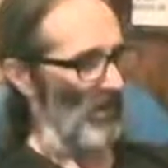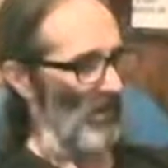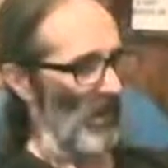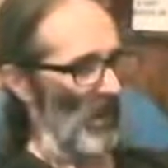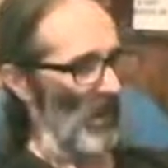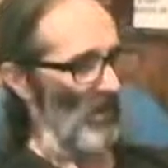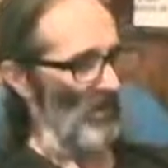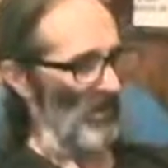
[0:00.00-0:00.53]

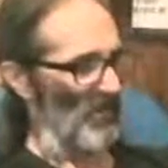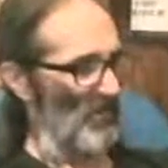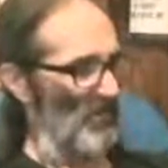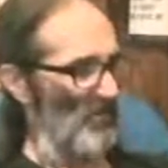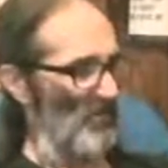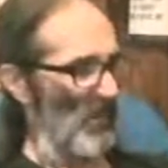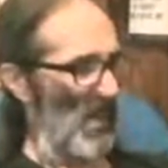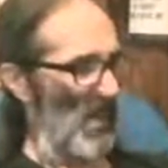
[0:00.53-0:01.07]
Dems
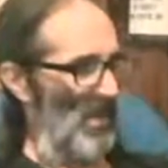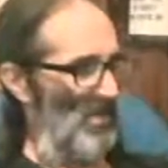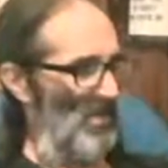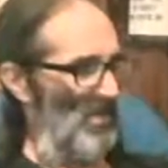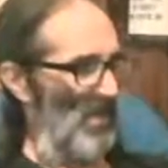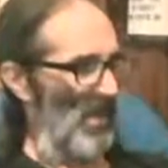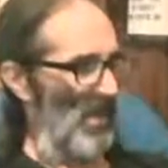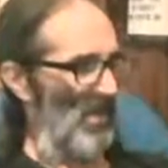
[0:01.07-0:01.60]
plan to
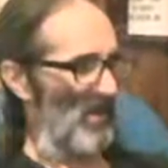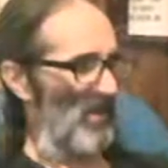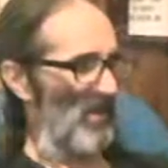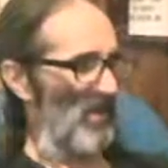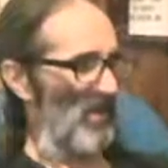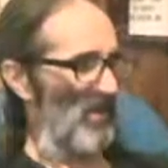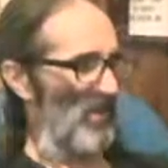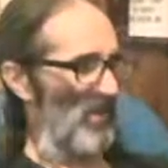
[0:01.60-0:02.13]
take
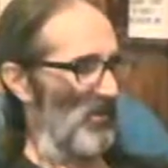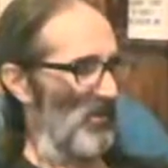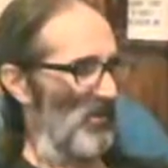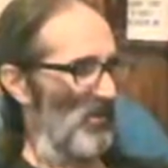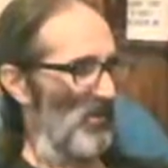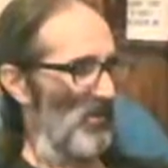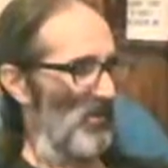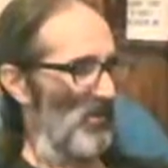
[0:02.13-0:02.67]
the
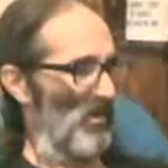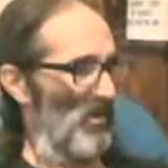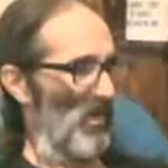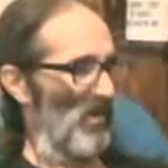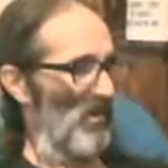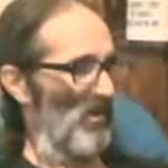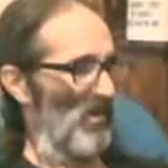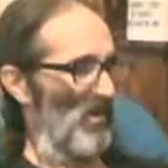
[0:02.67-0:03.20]

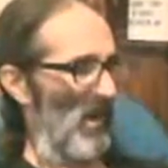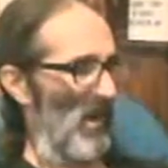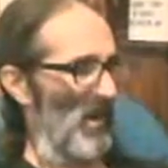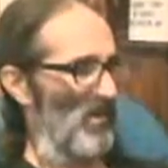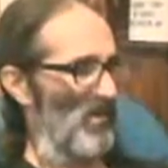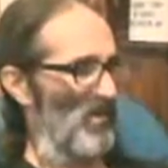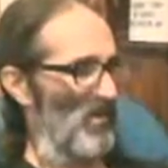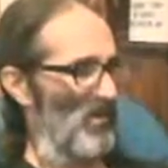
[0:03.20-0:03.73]
money,
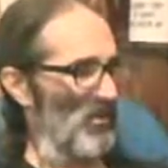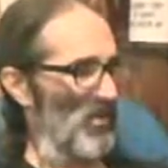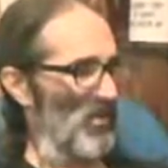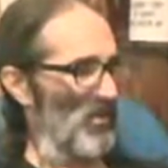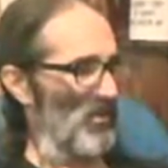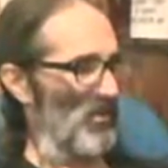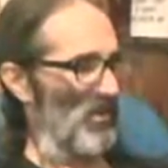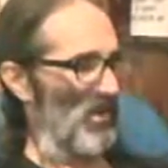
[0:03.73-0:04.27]
tax the
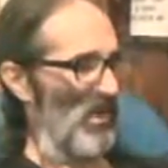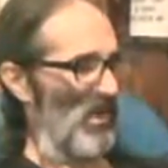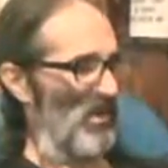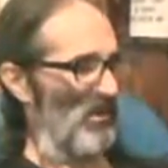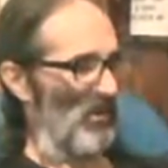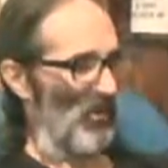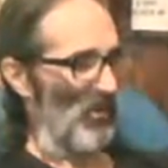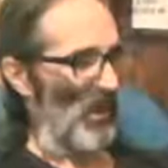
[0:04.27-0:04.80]
rich
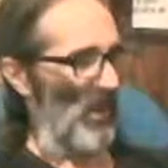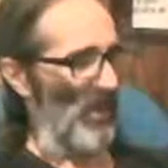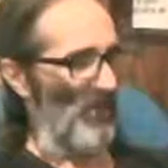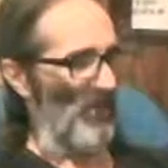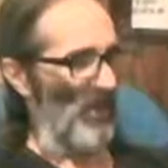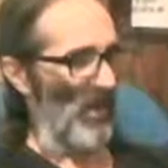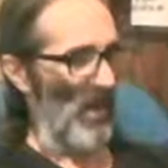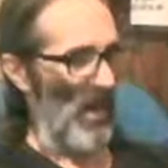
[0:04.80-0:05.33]
to pay
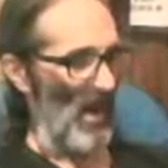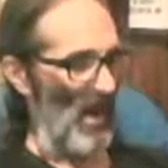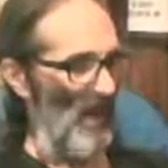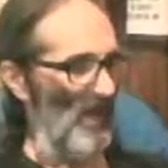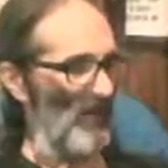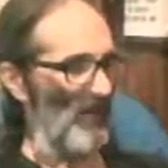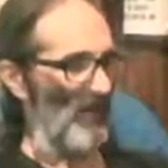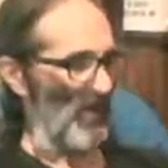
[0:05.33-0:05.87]
for
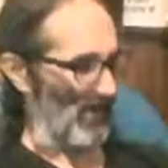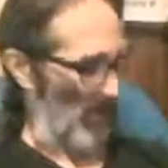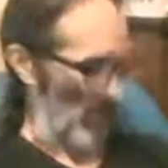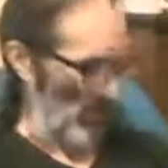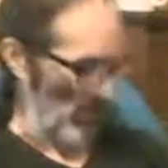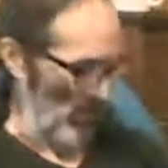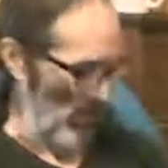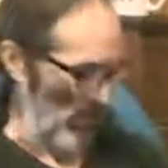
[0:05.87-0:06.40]

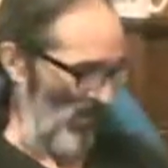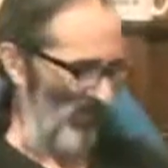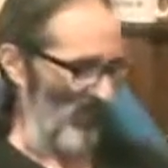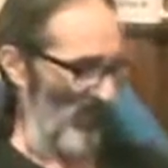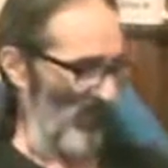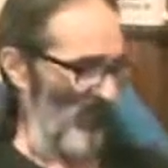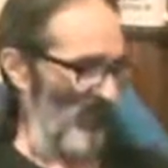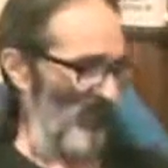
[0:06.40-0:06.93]
everything. I've
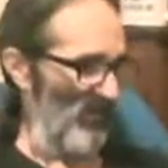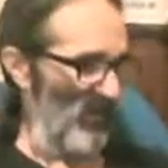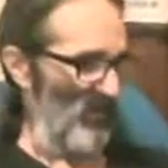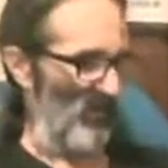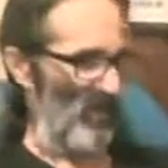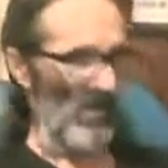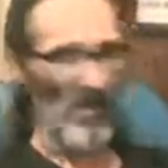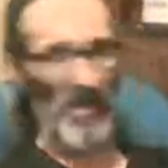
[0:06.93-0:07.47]
done a
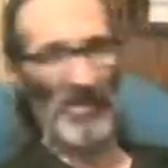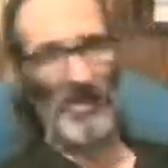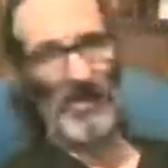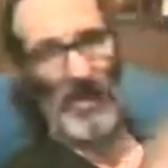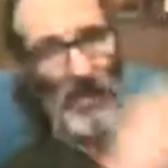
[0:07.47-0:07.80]
video on this in